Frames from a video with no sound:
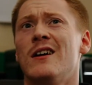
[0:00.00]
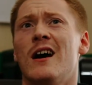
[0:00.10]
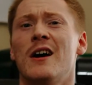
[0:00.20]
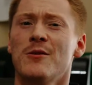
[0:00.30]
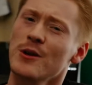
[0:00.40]

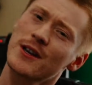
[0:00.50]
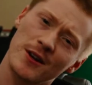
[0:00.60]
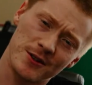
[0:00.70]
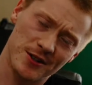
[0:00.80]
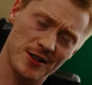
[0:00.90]
I don't
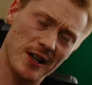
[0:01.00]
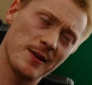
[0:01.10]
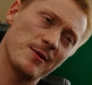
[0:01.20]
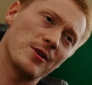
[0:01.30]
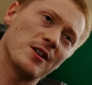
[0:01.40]
understand
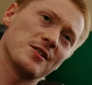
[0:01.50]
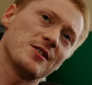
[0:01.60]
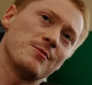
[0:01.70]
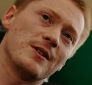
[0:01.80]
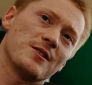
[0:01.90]
that
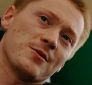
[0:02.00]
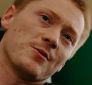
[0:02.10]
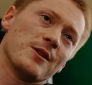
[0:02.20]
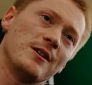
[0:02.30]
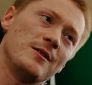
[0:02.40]
process because it
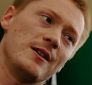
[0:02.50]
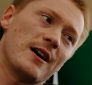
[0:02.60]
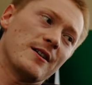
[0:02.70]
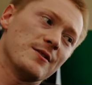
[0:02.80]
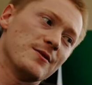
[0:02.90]
really
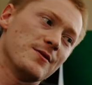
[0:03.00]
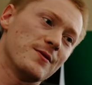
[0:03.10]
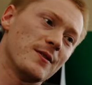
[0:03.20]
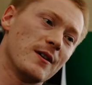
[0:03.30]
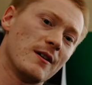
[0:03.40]
kind of
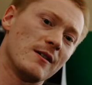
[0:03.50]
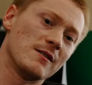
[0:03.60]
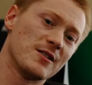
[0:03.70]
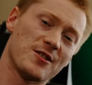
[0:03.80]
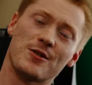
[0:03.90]

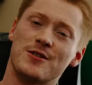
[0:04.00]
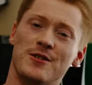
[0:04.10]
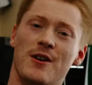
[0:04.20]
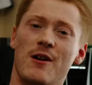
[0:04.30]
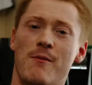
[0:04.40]
destroys
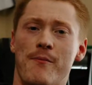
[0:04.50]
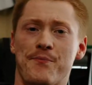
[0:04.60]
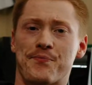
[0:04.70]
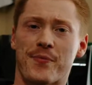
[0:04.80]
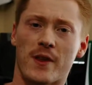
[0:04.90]
your game.
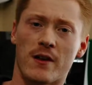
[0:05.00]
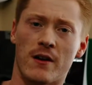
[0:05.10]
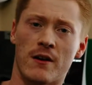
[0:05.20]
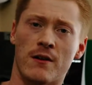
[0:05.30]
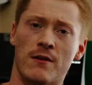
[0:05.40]

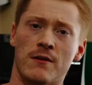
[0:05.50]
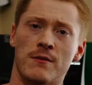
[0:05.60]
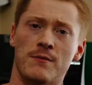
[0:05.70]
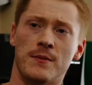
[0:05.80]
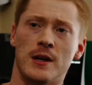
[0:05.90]

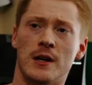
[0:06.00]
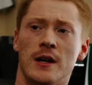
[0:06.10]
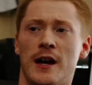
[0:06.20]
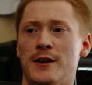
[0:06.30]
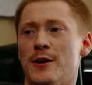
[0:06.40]
Um,
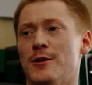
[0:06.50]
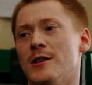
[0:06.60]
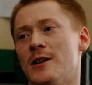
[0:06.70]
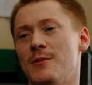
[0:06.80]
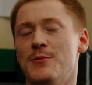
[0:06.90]
I know a
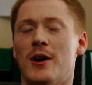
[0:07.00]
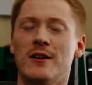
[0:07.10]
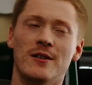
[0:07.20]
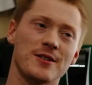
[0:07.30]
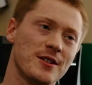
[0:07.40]
lot of people
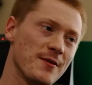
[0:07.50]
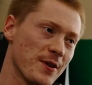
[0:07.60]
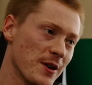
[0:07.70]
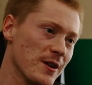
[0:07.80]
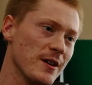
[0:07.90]
idolize Steph
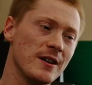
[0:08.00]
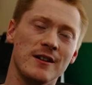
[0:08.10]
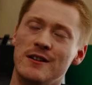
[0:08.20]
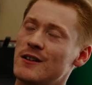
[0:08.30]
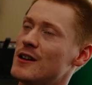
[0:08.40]

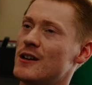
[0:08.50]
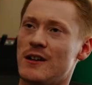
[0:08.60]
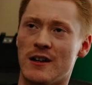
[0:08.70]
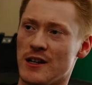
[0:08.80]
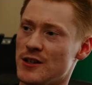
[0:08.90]
Curry
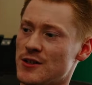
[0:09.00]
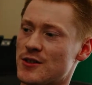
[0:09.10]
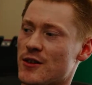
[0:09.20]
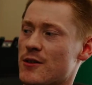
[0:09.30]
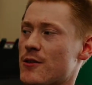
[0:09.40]
and he
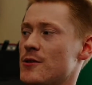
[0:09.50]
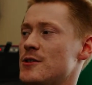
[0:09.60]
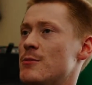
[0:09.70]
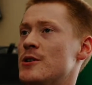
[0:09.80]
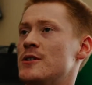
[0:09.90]
shoots a lot of
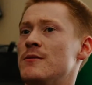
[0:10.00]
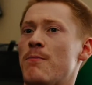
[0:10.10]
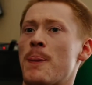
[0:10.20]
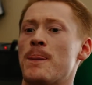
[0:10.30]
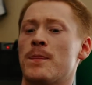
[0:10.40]
threes, but
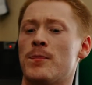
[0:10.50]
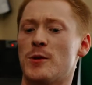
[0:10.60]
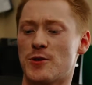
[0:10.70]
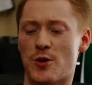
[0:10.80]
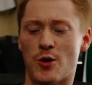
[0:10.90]

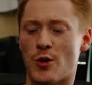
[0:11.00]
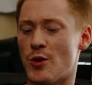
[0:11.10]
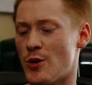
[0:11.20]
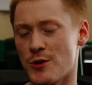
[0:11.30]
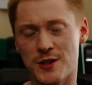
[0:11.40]
there's a
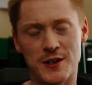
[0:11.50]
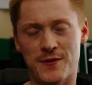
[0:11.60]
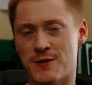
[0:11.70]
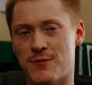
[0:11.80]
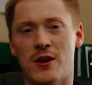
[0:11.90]
whole
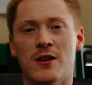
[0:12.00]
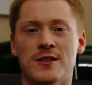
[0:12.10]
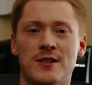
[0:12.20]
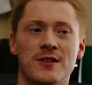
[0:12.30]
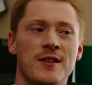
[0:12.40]
different
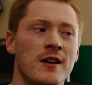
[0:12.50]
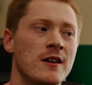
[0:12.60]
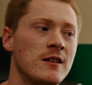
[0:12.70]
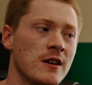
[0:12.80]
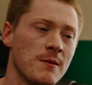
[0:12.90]
process
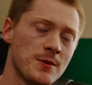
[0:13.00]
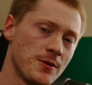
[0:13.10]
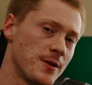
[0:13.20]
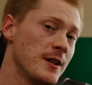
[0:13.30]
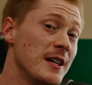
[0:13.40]
that comes
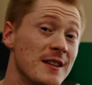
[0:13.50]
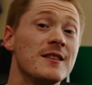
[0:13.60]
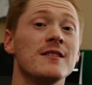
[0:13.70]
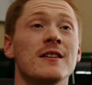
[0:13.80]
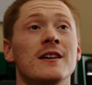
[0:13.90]

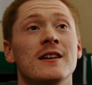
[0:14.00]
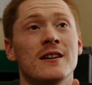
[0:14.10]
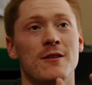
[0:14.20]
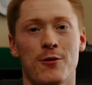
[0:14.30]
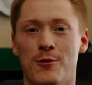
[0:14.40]
within
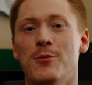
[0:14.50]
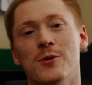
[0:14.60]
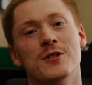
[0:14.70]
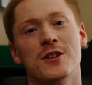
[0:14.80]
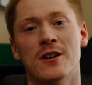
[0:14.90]
the three
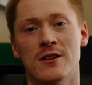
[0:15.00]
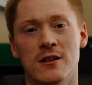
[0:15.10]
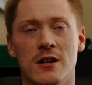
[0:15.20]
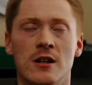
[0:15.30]
point shot.